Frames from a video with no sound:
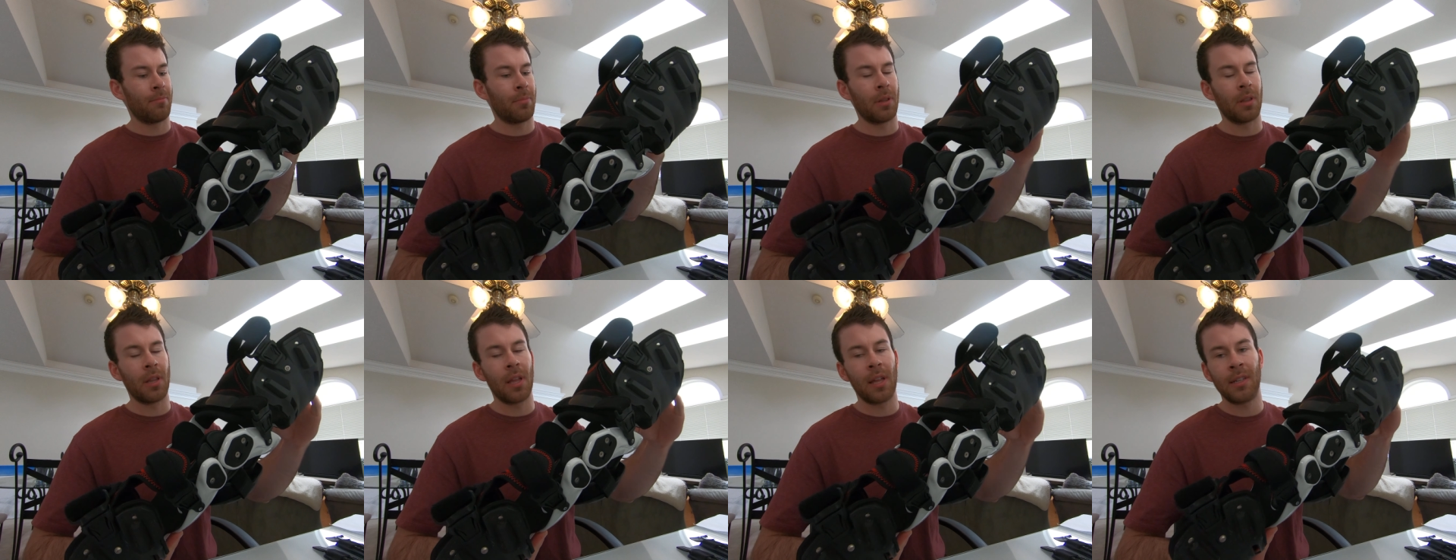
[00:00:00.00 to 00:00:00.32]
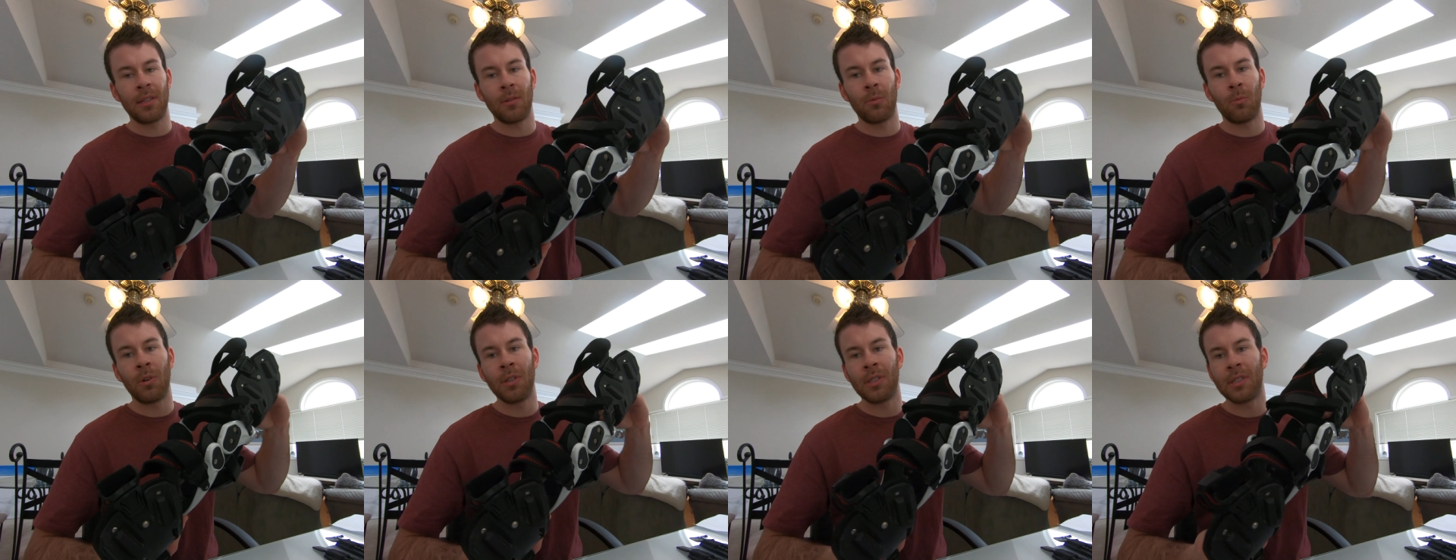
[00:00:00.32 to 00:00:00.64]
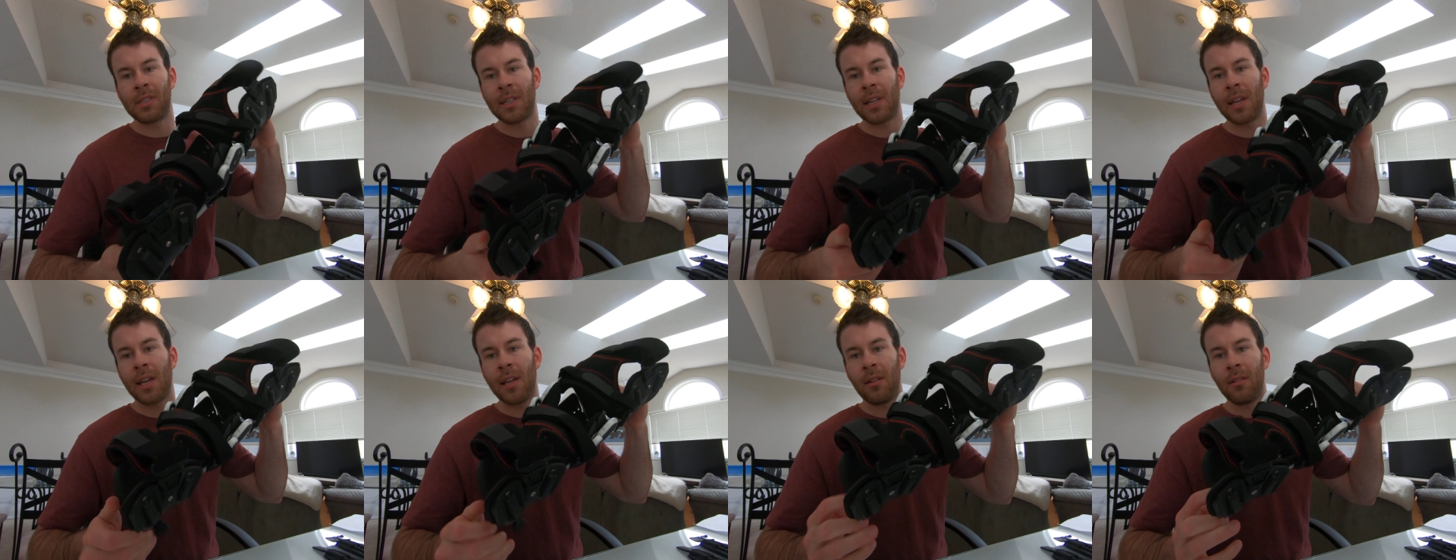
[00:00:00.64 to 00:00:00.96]
But
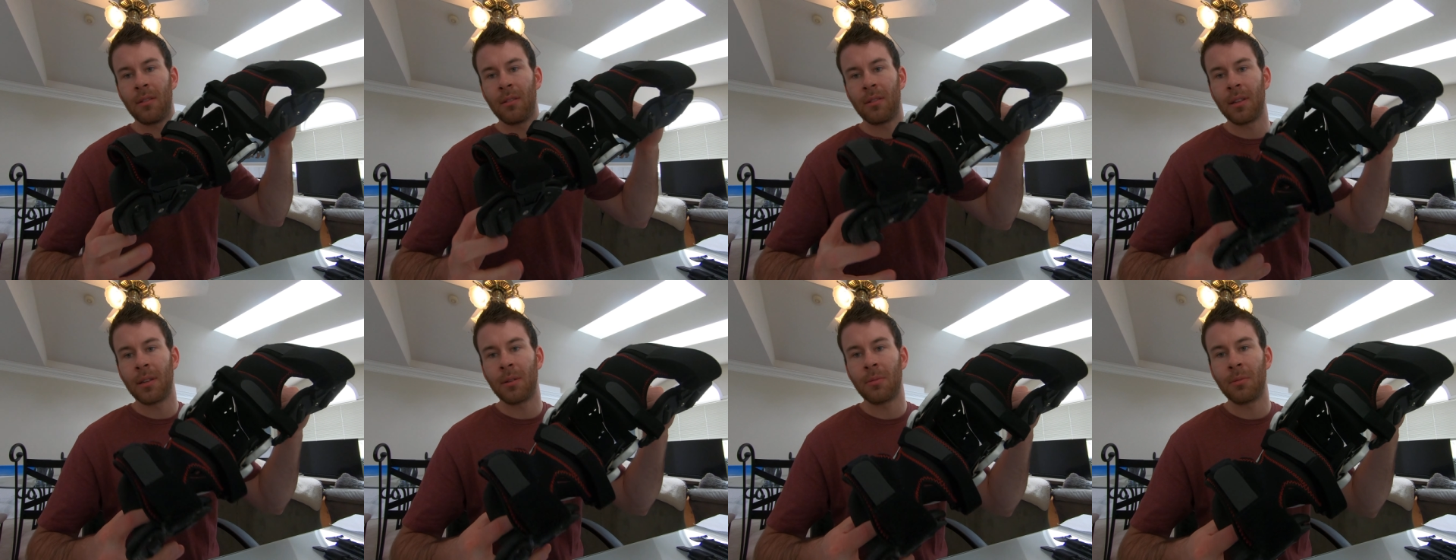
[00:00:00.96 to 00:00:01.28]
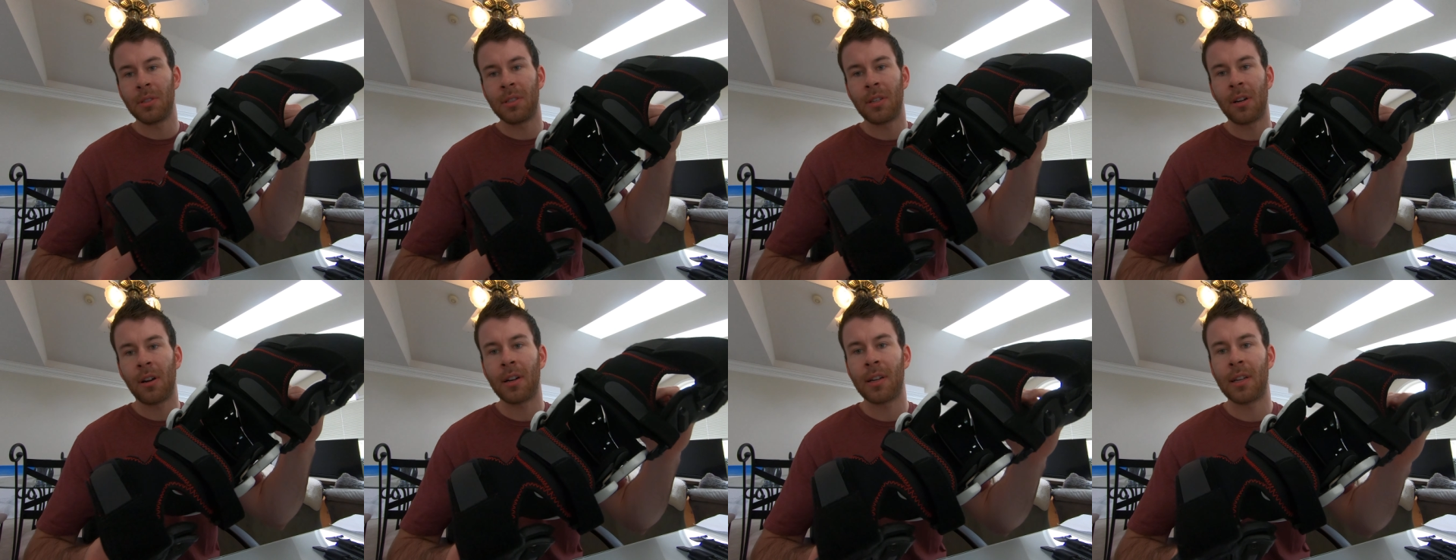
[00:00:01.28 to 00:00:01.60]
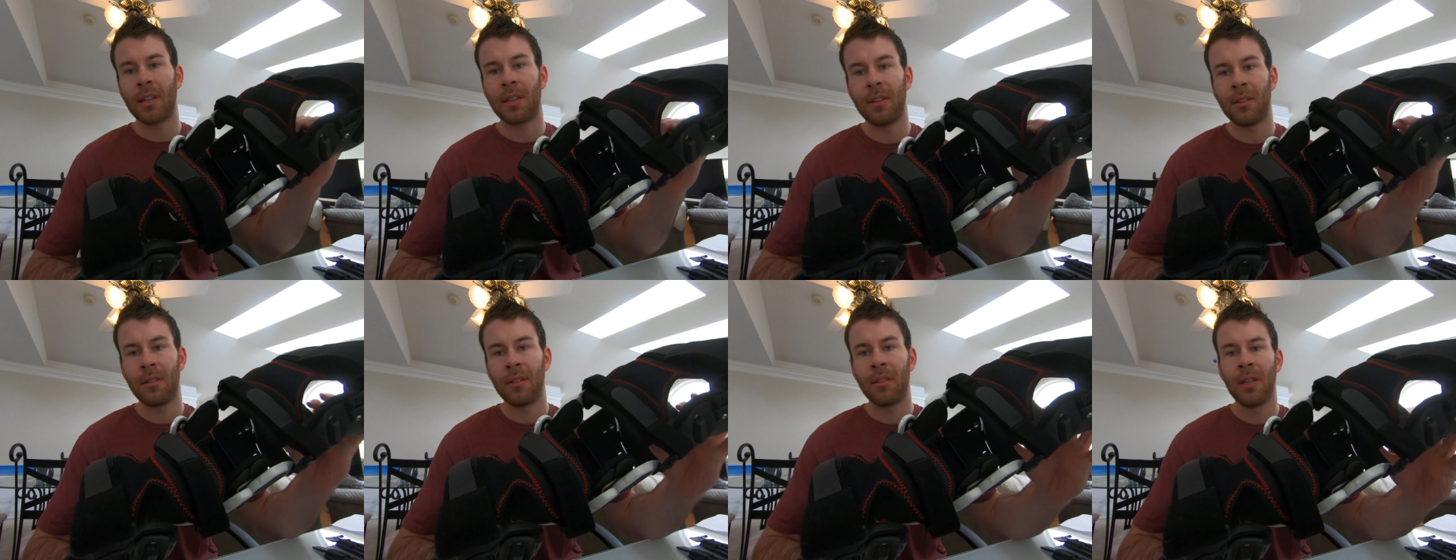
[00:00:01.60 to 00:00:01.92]
once again, like we're
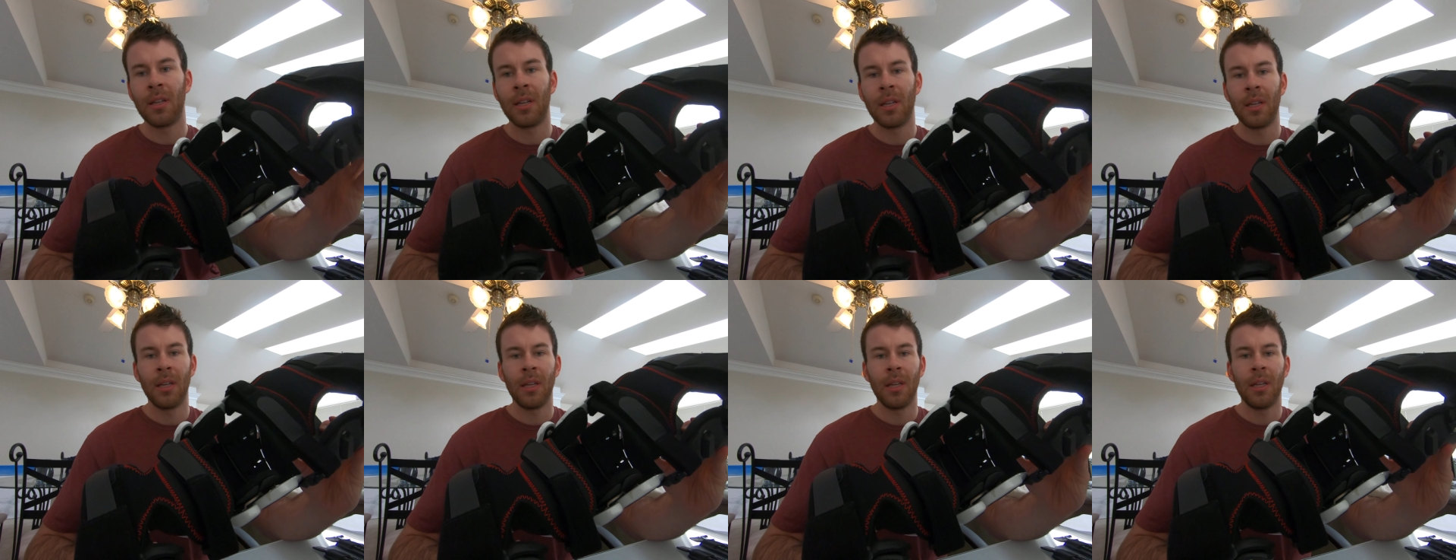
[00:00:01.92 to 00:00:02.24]
talking,